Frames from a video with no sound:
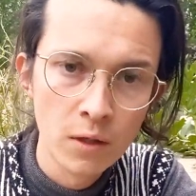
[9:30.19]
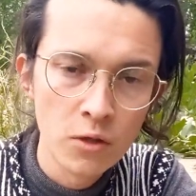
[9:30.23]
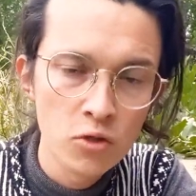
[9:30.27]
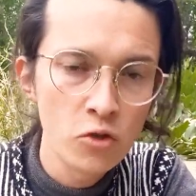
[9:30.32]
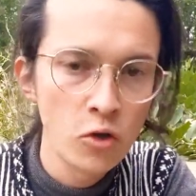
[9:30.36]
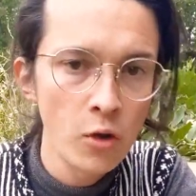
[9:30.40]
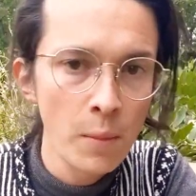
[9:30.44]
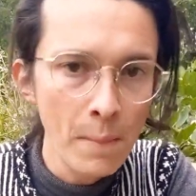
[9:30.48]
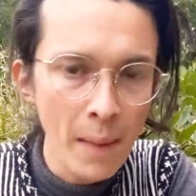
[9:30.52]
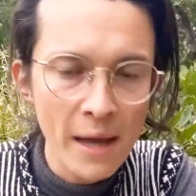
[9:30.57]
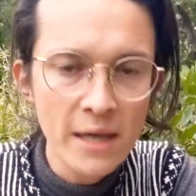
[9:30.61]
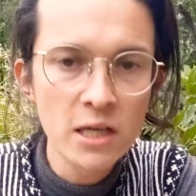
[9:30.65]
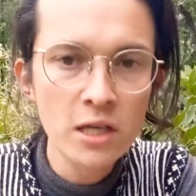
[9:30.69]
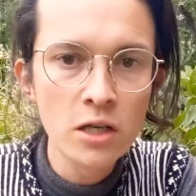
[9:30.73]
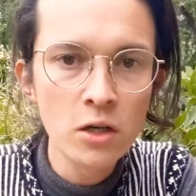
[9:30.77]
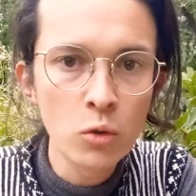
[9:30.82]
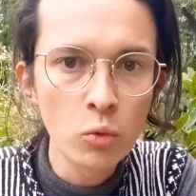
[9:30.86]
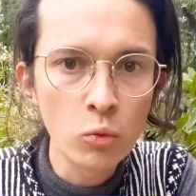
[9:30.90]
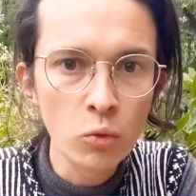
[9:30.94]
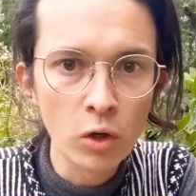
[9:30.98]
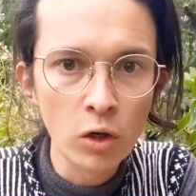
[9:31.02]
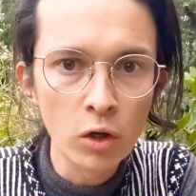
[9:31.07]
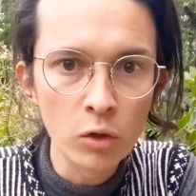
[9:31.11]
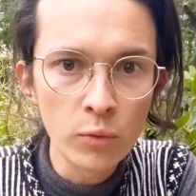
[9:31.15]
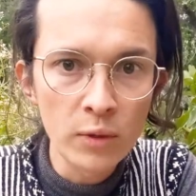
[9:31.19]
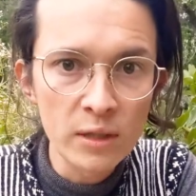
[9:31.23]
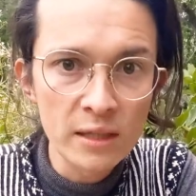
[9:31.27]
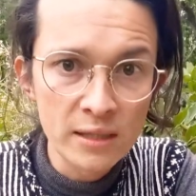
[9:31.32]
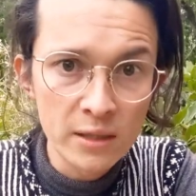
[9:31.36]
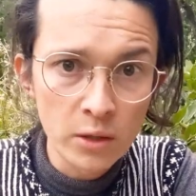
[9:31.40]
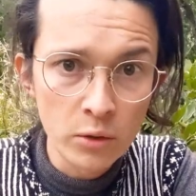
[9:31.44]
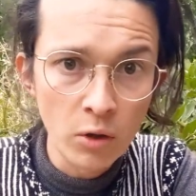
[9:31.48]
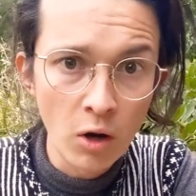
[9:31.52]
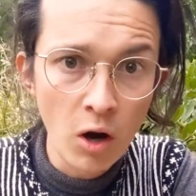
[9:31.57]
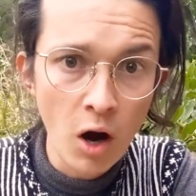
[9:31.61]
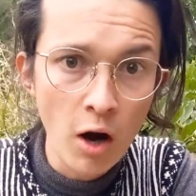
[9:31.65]
So imagine a world with
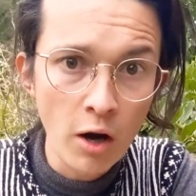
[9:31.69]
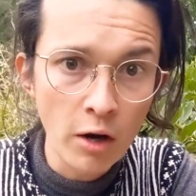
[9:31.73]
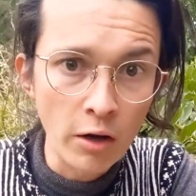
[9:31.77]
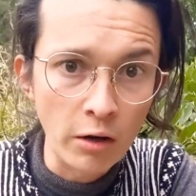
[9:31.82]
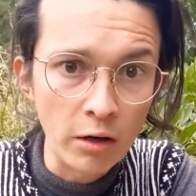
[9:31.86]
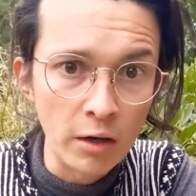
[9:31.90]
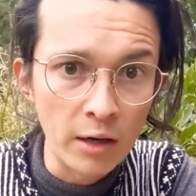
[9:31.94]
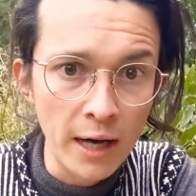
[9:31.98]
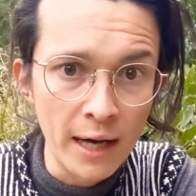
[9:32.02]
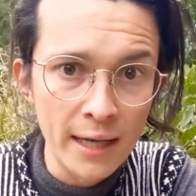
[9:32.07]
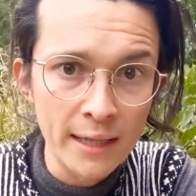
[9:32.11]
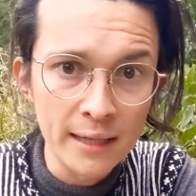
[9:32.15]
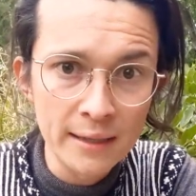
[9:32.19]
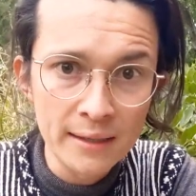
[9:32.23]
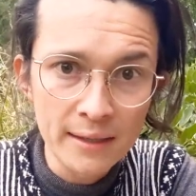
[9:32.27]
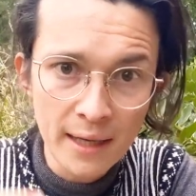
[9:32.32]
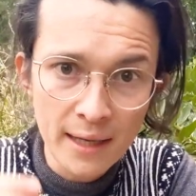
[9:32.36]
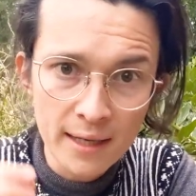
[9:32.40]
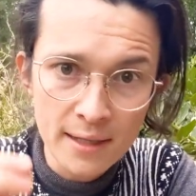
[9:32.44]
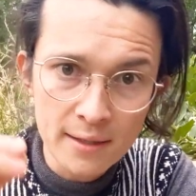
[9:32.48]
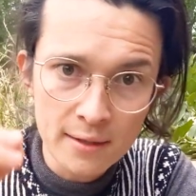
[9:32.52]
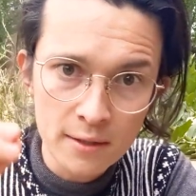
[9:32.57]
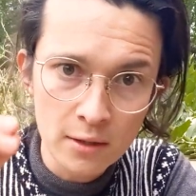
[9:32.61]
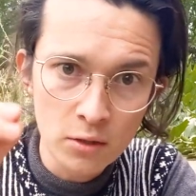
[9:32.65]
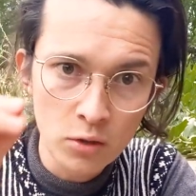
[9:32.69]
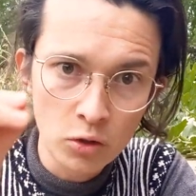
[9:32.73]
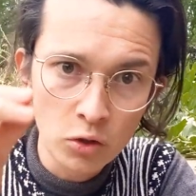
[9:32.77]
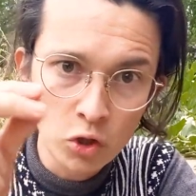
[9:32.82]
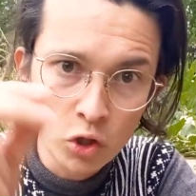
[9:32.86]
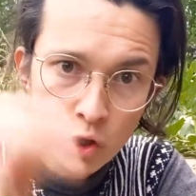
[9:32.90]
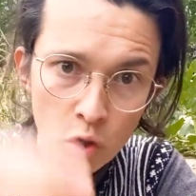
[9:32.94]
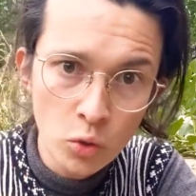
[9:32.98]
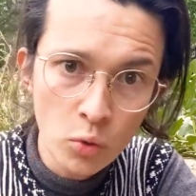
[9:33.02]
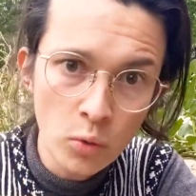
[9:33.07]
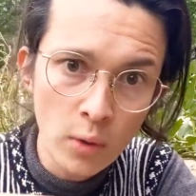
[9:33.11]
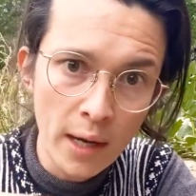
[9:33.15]
zero hunger, and it takes
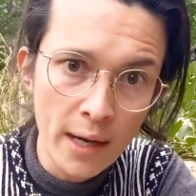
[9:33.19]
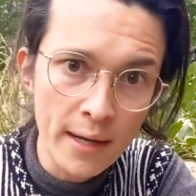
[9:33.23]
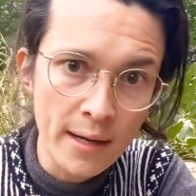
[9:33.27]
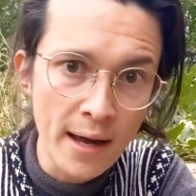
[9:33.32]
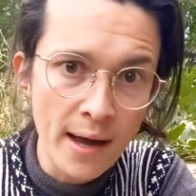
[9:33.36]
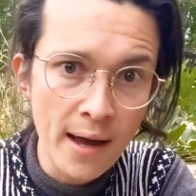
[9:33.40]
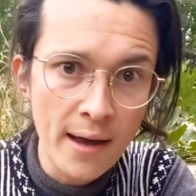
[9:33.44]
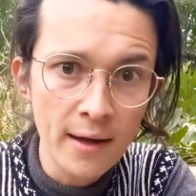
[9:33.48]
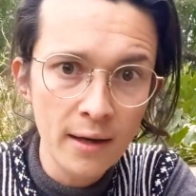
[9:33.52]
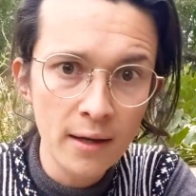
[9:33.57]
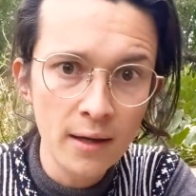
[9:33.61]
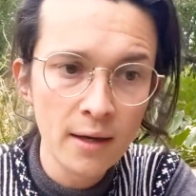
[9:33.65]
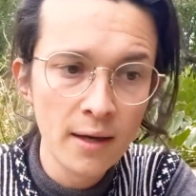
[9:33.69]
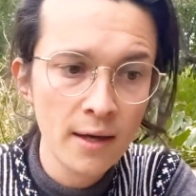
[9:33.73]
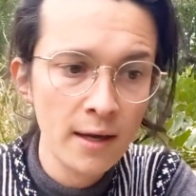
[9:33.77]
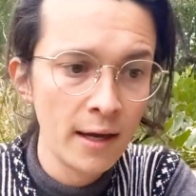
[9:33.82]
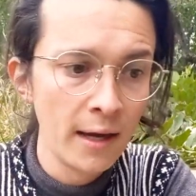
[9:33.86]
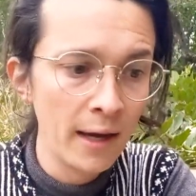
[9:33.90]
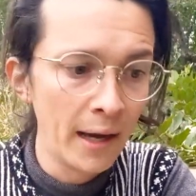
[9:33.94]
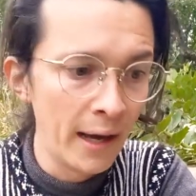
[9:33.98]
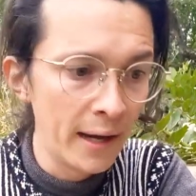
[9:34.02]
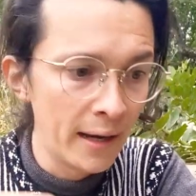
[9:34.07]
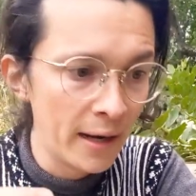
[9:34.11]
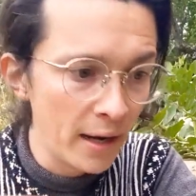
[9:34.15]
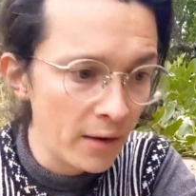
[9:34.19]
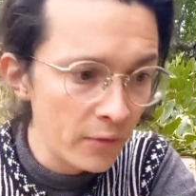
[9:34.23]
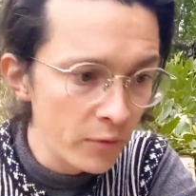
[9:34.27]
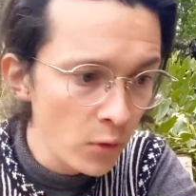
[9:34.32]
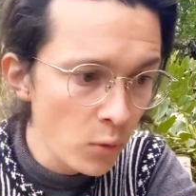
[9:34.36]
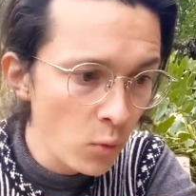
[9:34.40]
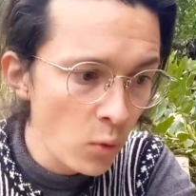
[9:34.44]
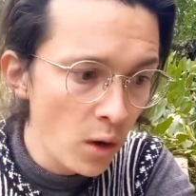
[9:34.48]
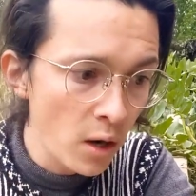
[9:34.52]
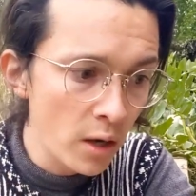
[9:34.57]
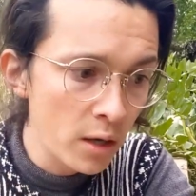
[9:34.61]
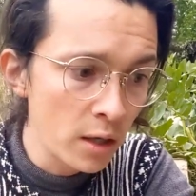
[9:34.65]
you and I and
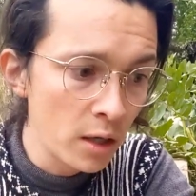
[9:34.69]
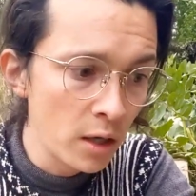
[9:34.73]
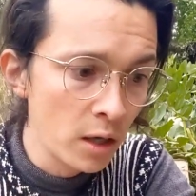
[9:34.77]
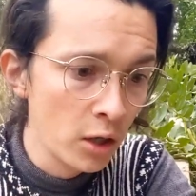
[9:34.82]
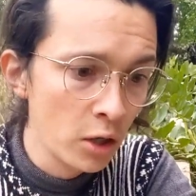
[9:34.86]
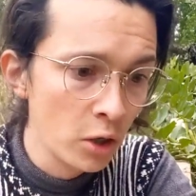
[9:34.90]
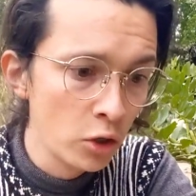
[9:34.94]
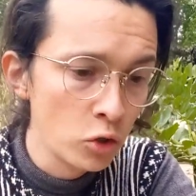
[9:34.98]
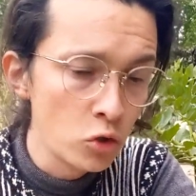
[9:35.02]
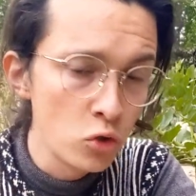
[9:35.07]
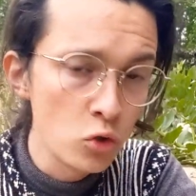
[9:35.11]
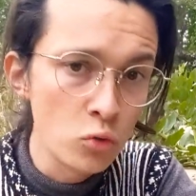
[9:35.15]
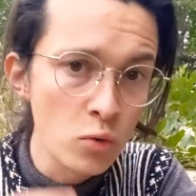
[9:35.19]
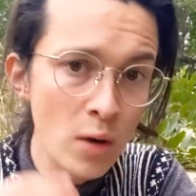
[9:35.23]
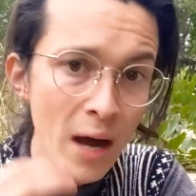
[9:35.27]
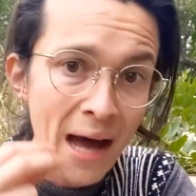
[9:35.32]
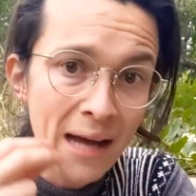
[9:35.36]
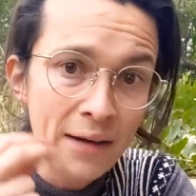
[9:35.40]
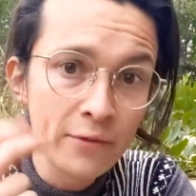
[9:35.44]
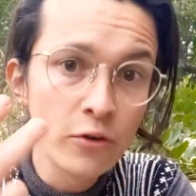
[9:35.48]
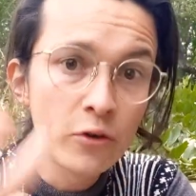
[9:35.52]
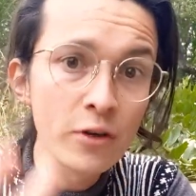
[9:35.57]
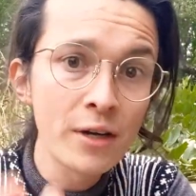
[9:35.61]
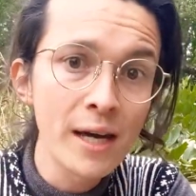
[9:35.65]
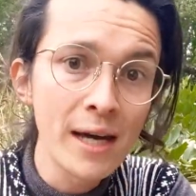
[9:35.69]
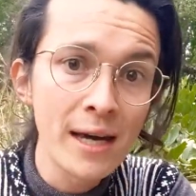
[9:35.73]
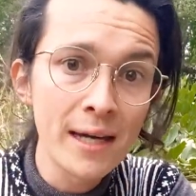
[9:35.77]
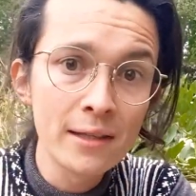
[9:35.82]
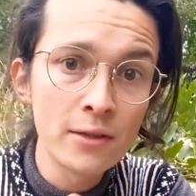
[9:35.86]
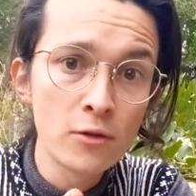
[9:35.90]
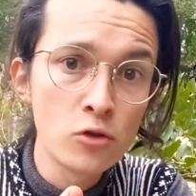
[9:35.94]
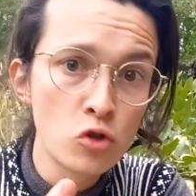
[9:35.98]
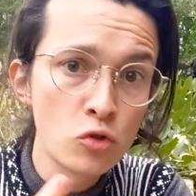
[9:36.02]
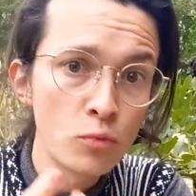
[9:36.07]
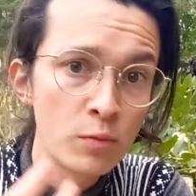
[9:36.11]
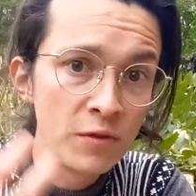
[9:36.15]
everyone to
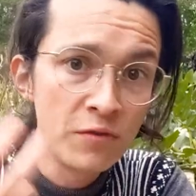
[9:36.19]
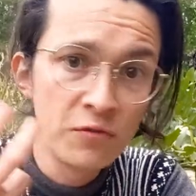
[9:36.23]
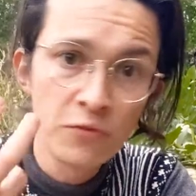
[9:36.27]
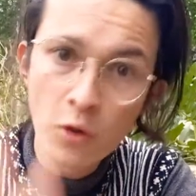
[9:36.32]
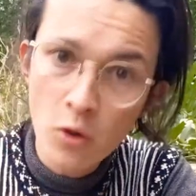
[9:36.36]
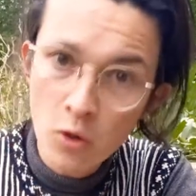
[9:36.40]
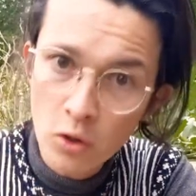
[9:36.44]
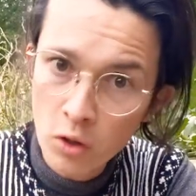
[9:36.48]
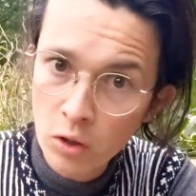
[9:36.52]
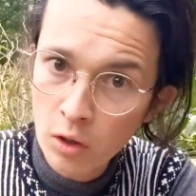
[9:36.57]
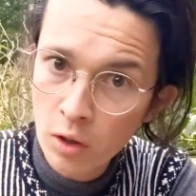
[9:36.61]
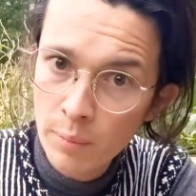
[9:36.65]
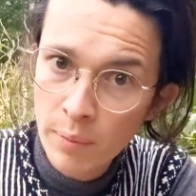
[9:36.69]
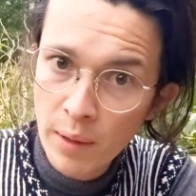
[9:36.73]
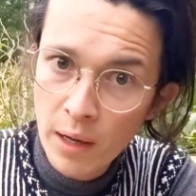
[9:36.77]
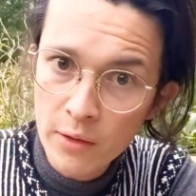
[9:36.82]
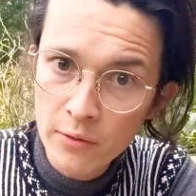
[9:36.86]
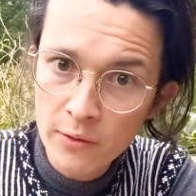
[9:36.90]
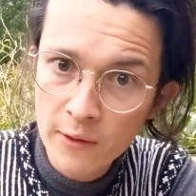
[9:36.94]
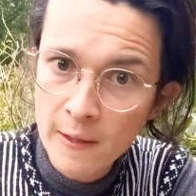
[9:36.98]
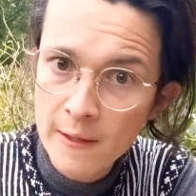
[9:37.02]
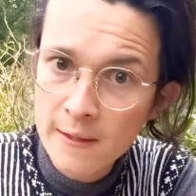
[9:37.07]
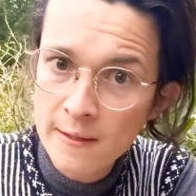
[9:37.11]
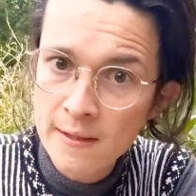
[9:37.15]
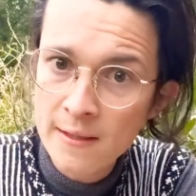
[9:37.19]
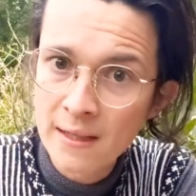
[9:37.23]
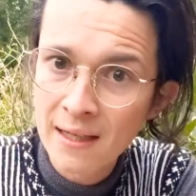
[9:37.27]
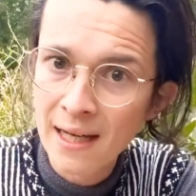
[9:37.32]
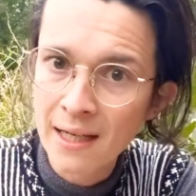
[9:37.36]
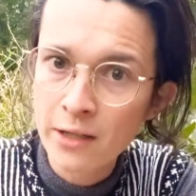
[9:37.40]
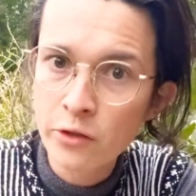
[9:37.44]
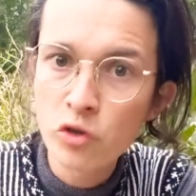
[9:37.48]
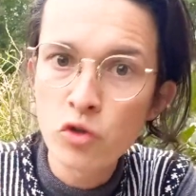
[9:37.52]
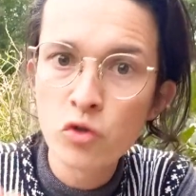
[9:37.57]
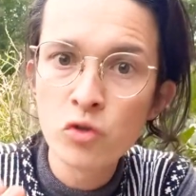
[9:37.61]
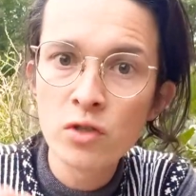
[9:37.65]
advocate, to be vocal about this,
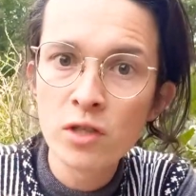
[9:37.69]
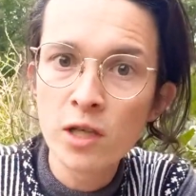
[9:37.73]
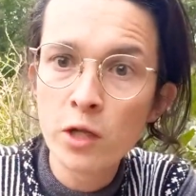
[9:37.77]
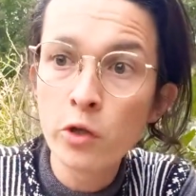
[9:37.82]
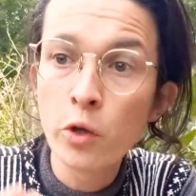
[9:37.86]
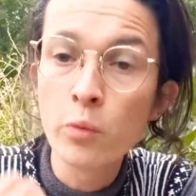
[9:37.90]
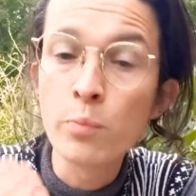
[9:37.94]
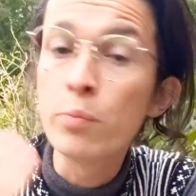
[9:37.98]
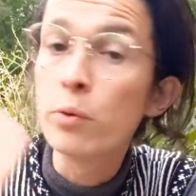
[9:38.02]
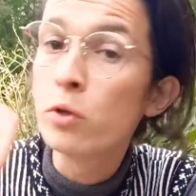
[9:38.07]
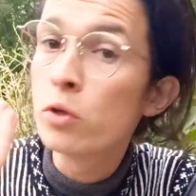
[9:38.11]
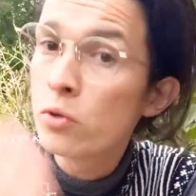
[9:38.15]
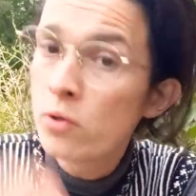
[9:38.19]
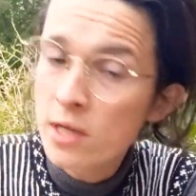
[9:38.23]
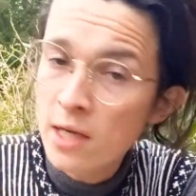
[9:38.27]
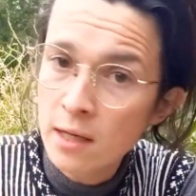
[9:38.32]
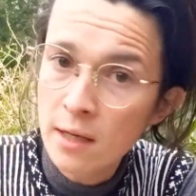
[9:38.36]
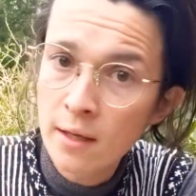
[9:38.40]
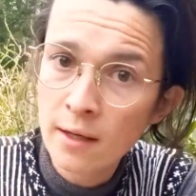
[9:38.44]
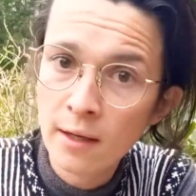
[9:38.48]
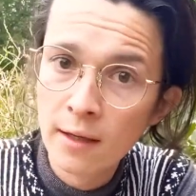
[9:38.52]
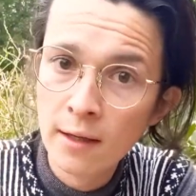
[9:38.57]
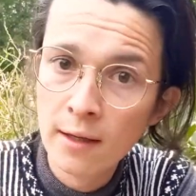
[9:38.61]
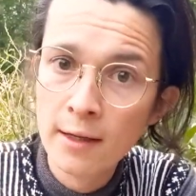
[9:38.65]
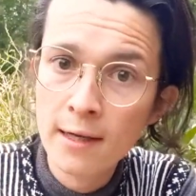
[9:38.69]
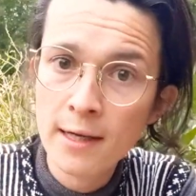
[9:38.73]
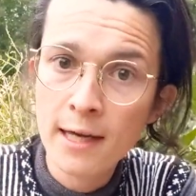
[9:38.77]
and to see the beauty